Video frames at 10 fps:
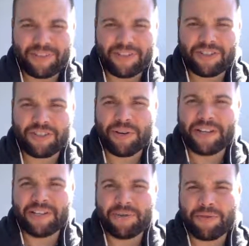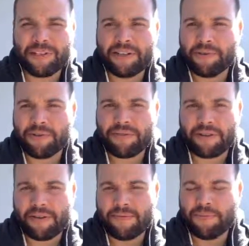So is it really worth
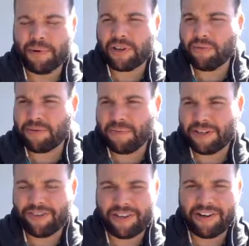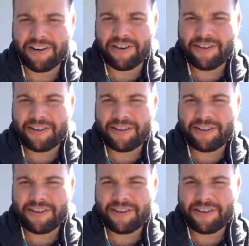booking with Budget Air